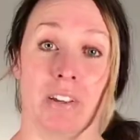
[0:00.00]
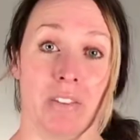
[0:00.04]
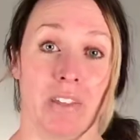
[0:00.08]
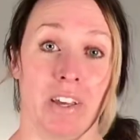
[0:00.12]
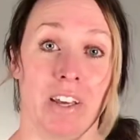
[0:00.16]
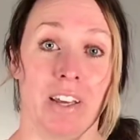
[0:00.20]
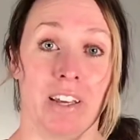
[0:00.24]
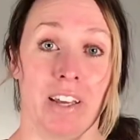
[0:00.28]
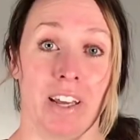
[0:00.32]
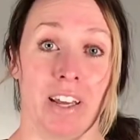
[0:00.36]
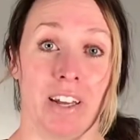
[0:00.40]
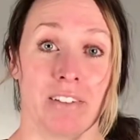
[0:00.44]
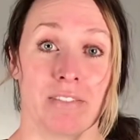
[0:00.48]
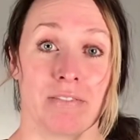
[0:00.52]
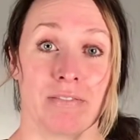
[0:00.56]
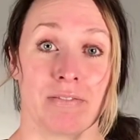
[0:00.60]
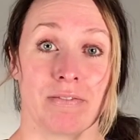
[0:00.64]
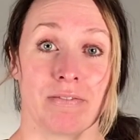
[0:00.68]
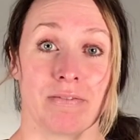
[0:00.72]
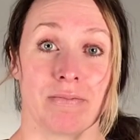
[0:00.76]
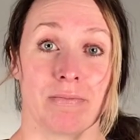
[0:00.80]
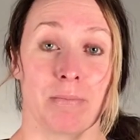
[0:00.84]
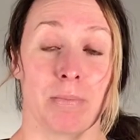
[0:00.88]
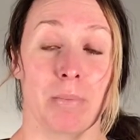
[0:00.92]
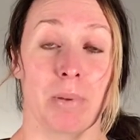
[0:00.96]
thinking,
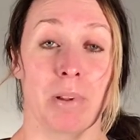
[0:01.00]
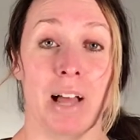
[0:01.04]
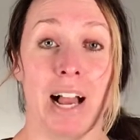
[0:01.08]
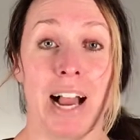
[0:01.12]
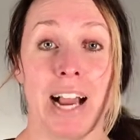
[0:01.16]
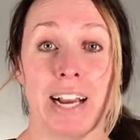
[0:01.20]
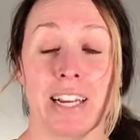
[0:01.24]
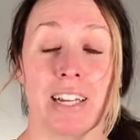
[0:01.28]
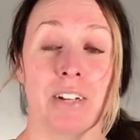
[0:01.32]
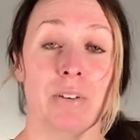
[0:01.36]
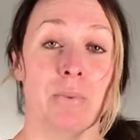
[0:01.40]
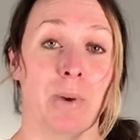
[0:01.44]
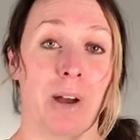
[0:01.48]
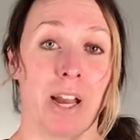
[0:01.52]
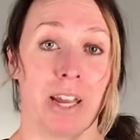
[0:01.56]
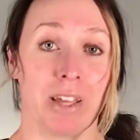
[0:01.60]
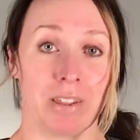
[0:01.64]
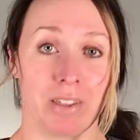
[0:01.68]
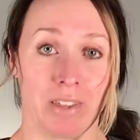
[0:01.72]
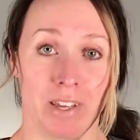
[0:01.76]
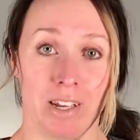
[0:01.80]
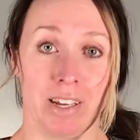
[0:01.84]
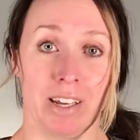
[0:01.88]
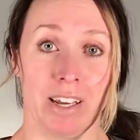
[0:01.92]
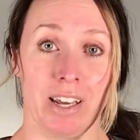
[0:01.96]
black and white
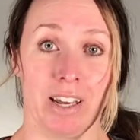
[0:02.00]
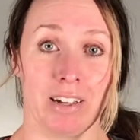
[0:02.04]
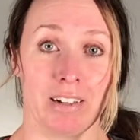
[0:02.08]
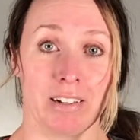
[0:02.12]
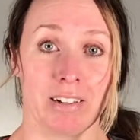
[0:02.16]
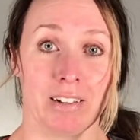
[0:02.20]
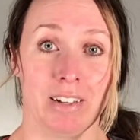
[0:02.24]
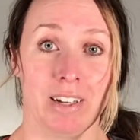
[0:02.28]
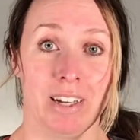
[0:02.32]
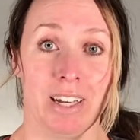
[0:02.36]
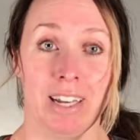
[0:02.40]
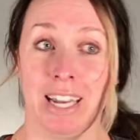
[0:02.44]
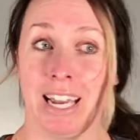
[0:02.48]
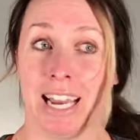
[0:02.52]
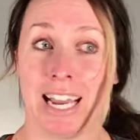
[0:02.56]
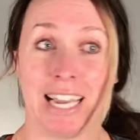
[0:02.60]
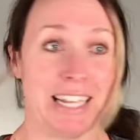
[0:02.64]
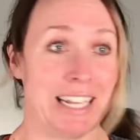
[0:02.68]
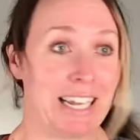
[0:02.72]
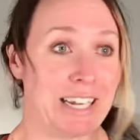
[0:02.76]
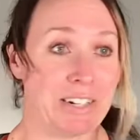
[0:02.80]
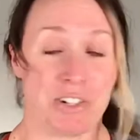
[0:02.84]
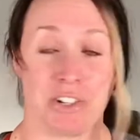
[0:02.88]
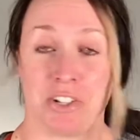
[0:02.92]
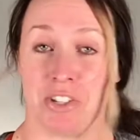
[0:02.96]
thinking. And
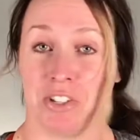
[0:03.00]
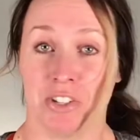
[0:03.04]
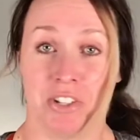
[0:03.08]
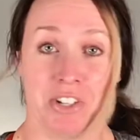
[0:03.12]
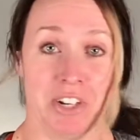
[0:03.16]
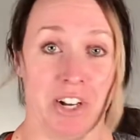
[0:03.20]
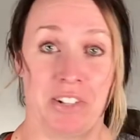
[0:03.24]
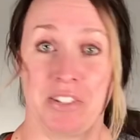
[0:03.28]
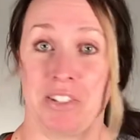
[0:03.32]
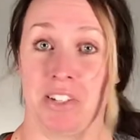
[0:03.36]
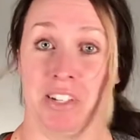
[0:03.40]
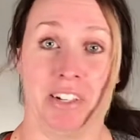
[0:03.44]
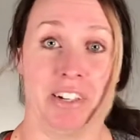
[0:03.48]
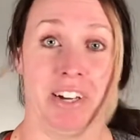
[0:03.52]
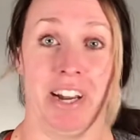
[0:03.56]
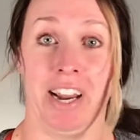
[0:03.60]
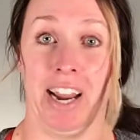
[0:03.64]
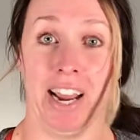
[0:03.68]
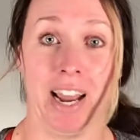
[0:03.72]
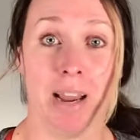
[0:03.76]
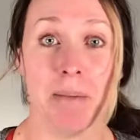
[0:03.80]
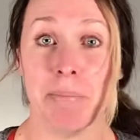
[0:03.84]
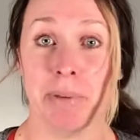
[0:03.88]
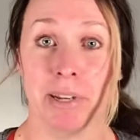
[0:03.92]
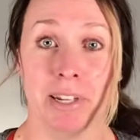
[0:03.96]
that just doesn't
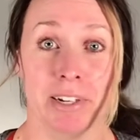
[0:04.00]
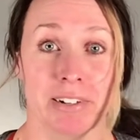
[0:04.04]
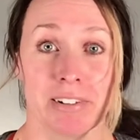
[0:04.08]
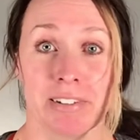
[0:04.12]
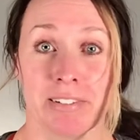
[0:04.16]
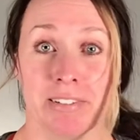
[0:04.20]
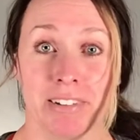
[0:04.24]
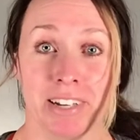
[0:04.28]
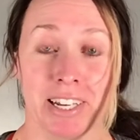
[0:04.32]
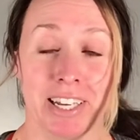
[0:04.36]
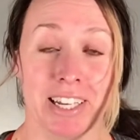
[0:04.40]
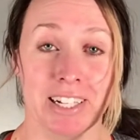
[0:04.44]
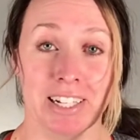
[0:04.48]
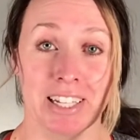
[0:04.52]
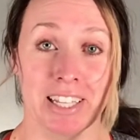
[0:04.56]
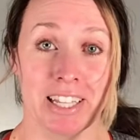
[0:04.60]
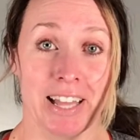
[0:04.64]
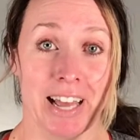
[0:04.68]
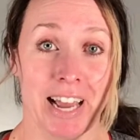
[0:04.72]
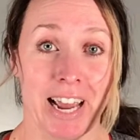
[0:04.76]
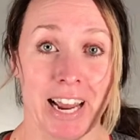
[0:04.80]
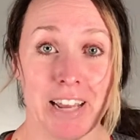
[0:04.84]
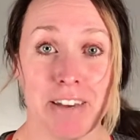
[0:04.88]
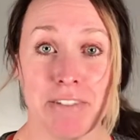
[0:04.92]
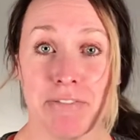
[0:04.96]
happen in
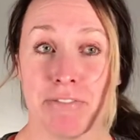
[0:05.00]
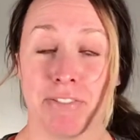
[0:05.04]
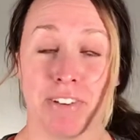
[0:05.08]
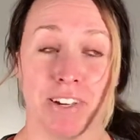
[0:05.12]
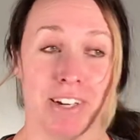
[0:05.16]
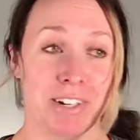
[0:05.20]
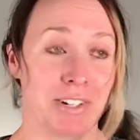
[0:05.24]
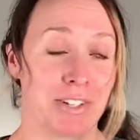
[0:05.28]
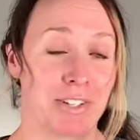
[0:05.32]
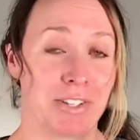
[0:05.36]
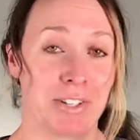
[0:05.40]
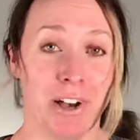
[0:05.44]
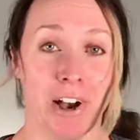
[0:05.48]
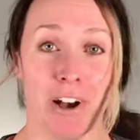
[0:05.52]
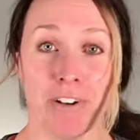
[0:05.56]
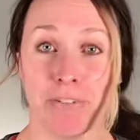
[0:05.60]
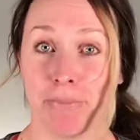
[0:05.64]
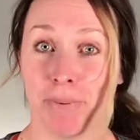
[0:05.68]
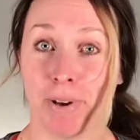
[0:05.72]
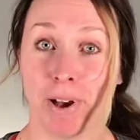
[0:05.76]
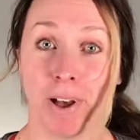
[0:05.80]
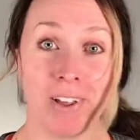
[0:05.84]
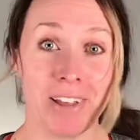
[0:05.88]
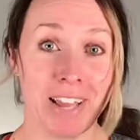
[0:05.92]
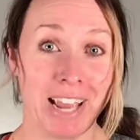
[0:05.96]
life, in
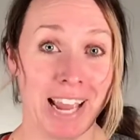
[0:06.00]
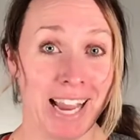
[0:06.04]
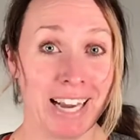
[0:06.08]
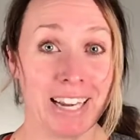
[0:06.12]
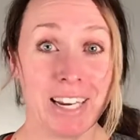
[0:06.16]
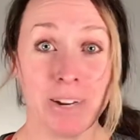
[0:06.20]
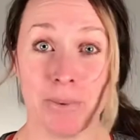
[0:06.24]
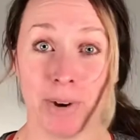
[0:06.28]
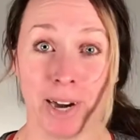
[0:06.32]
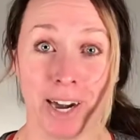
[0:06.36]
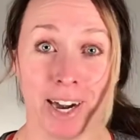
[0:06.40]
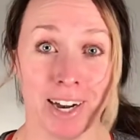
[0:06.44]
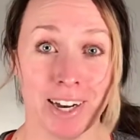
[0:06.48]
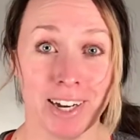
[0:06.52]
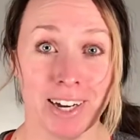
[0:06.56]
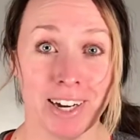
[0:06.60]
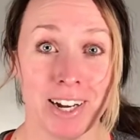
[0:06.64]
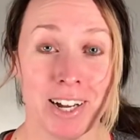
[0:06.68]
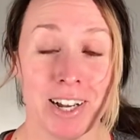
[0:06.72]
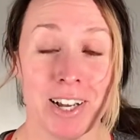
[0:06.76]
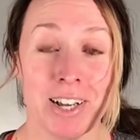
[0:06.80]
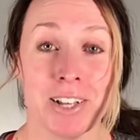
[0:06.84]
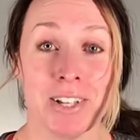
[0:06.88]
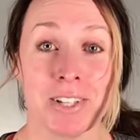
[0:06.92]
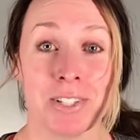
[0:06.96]
softball, anywhere.
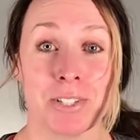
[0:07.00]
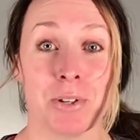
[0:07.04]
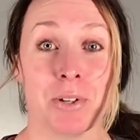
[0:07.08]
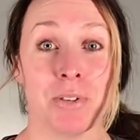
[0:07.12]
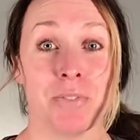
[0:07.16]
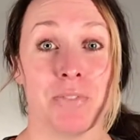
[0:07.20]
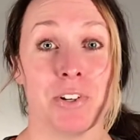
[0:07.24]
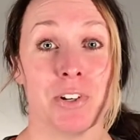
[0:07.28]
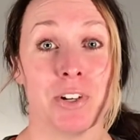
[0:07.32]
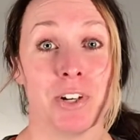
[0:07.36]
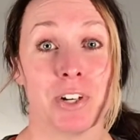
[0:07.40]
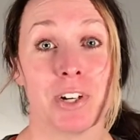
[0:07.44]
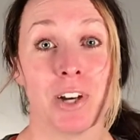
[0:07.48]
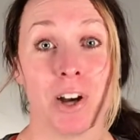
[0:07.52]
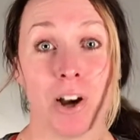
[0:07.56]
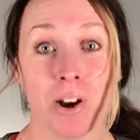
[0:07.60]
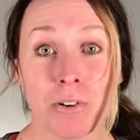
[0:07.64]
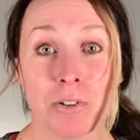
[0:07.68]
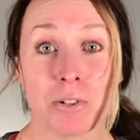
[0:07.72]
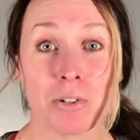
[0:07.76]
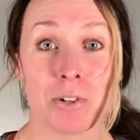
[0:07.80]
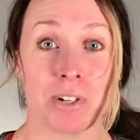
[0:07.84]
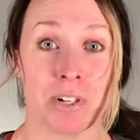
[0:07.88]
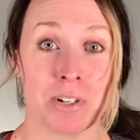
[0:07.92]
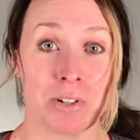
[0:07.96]
So if you're a
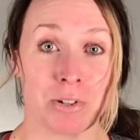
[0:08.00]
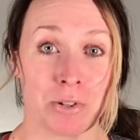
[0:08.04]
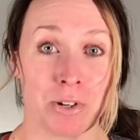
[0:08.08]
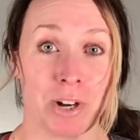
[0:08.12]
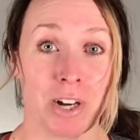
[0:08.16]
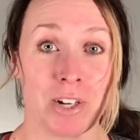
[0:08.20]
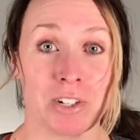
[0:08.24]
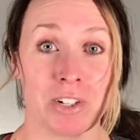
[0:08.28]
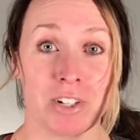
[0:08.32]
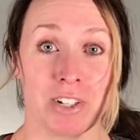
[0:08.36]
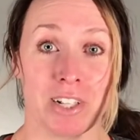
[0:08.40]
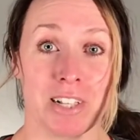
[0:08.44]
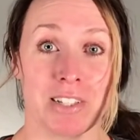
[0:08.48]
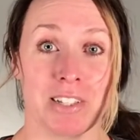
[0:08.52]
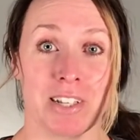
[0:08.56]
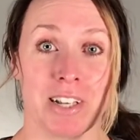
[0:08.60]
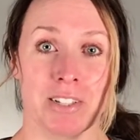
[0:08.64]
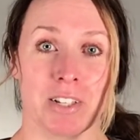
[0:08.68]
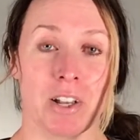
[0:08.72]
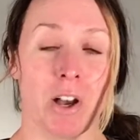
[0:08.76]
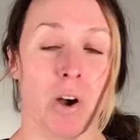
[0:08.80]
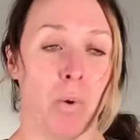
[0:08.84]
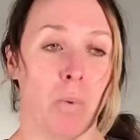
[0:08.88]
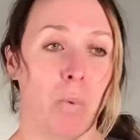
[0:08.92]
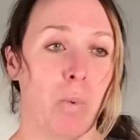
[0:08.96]
coach or an instructor that
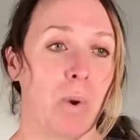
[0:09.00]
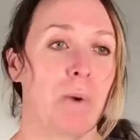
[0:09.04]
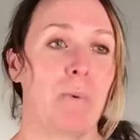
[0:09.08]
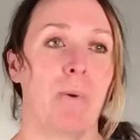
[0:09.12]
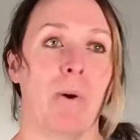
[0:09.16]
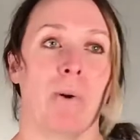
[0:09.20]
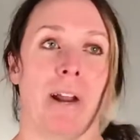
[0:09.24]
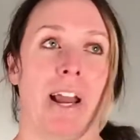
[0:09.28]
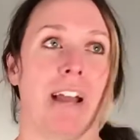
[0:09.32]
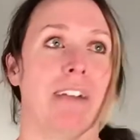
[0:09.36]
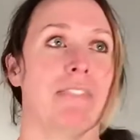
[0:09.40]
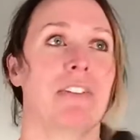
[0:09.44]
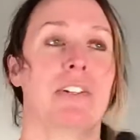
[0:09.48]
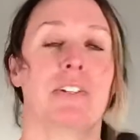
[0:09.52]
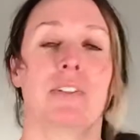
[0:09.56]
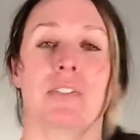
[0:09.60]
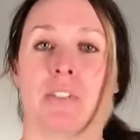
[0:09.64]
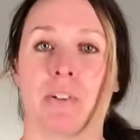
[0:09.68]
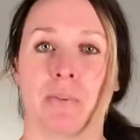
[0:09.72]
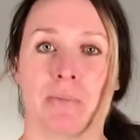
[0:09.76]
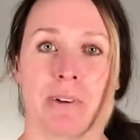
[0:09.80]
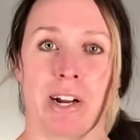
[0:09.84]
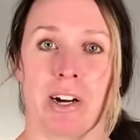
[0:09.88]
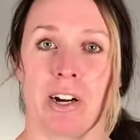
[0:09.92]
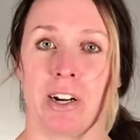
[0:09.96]
says, oh, we won't ever use
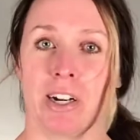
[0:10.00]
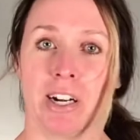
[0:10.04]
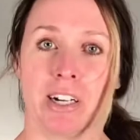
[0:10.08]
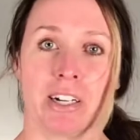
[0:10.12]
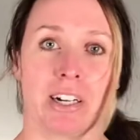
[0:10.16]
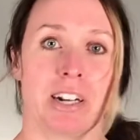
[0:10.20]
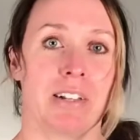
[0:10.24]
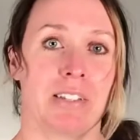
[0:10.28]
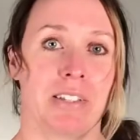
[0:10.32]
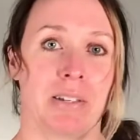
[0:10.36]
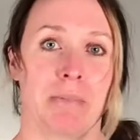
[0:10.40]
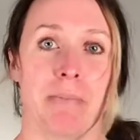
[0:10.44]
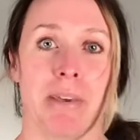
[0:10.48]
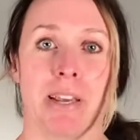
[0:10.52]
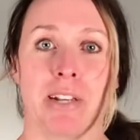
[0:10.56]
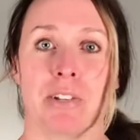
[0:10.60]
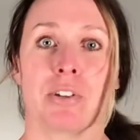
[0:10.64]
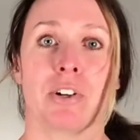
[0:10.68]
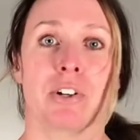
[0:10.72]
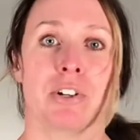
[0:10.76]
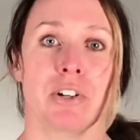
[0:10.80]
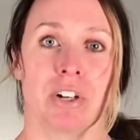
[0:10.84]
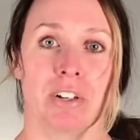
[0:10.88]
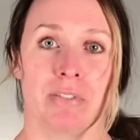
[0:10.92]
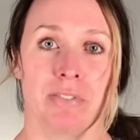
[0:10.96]
the radar gun because it makes
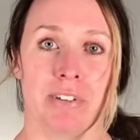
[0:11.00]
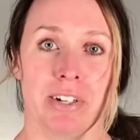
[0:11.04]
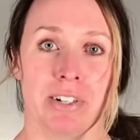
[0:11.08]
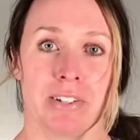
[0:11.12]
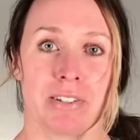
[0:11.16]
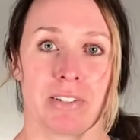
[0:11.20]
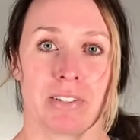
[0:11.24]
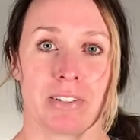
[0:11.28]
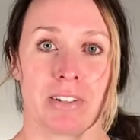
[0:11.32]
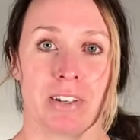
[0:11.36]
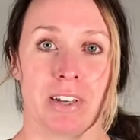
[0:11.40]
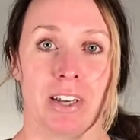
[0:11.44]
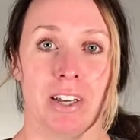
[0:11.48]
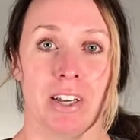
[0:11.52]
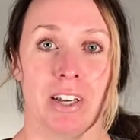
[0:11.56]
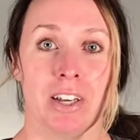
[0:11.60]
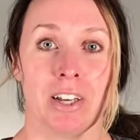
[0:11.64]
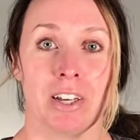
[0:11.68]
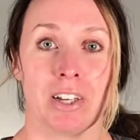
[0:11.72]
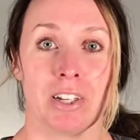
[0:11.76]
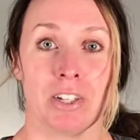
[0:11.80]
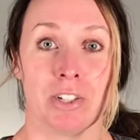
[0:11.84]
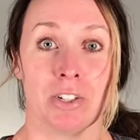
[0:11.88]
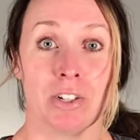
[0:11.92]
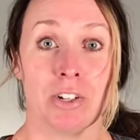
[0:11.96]
her nervous,
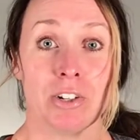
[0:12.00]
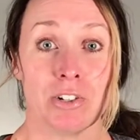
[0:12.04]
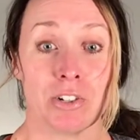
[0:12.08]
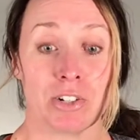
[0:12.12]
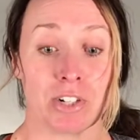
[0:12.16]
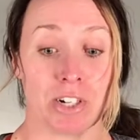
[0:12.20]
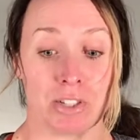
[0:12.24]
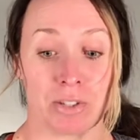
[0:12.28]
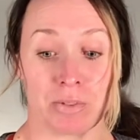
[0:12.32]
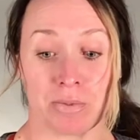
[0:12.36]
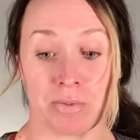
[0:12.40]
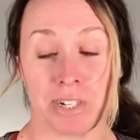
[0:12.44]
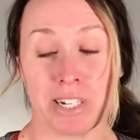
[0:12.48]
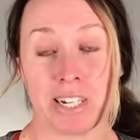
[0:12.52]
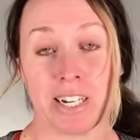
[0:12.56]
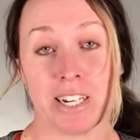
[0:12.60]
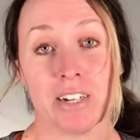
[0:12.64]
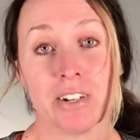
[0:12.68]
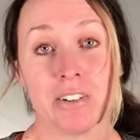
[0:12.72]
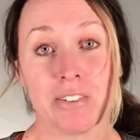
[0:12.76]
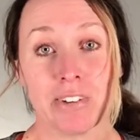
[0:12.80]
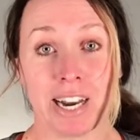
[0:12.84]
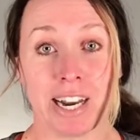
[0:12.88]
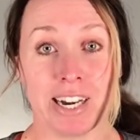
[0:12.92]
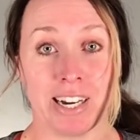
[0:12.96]
you're just
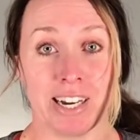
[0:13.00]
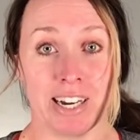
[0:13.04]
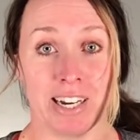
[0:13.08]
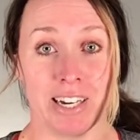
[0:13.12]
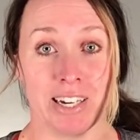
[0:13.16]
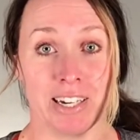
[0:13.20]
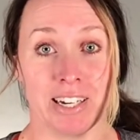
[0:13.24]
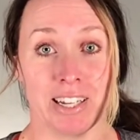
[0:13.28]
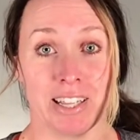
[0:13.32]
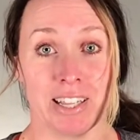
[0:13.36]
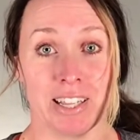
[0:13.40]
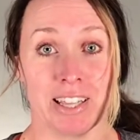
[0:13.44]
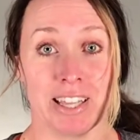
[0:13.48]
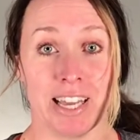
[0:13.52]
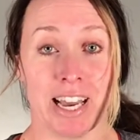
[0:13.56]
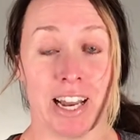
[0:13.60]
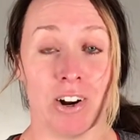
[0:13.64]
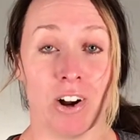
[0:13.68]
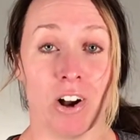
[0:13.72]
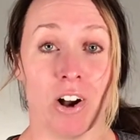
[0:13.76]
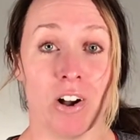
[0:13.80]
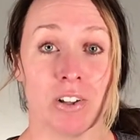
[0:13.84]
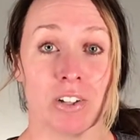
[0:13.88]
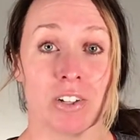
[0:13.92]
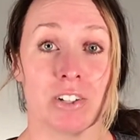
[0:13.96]
reiterating that
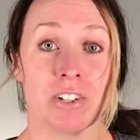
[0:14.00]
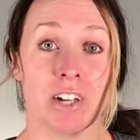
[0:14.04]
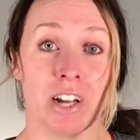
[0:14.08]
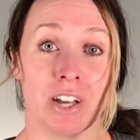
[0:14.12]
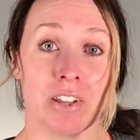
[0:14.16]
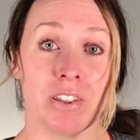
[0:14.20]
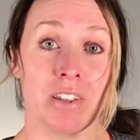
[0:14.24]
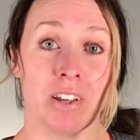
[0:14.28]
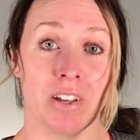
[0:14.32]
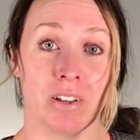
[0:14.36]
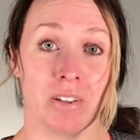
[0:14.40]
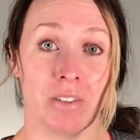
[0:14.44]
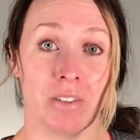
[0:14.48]
all or nothing